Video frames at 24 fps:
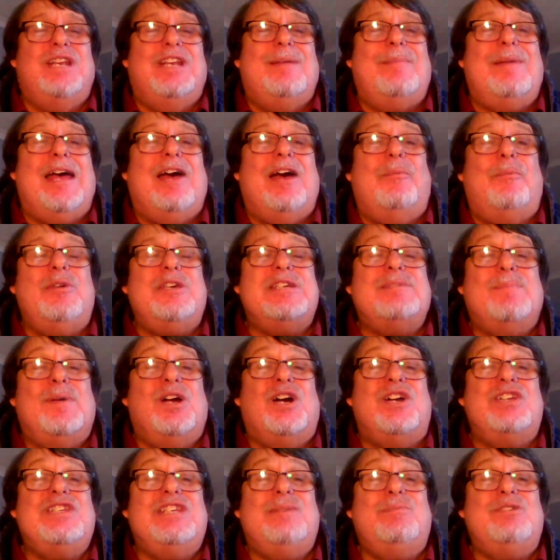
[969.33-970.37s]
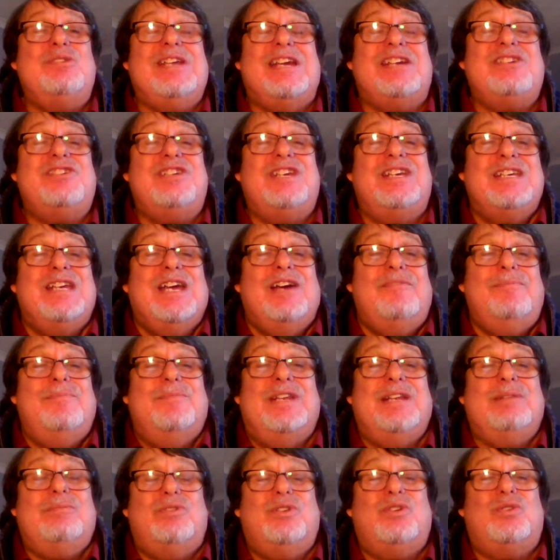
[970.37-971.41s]
No matter which party was actually in
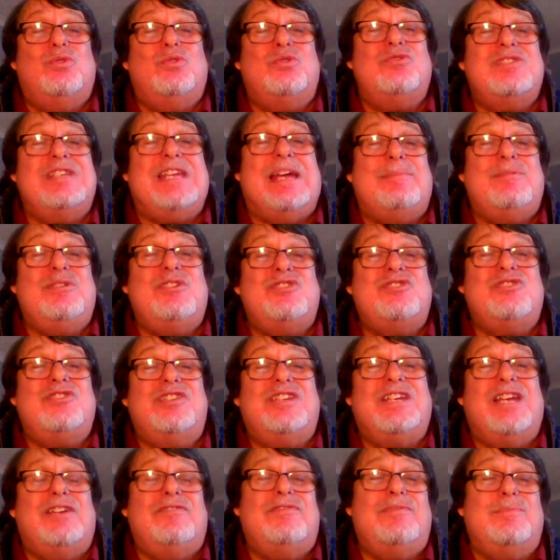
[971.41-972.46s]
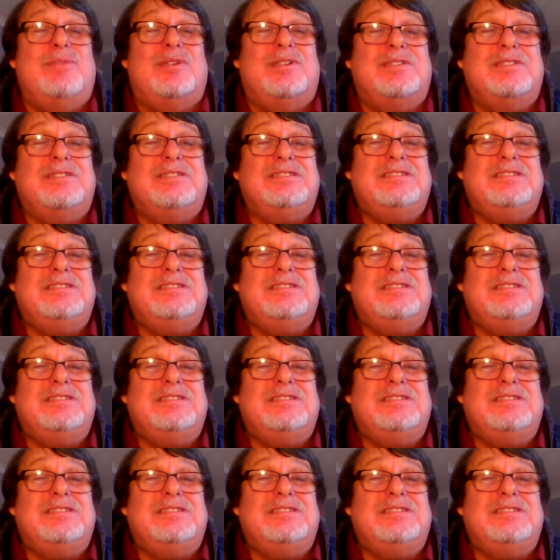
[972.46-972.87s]
government, it would have caused damage to the government.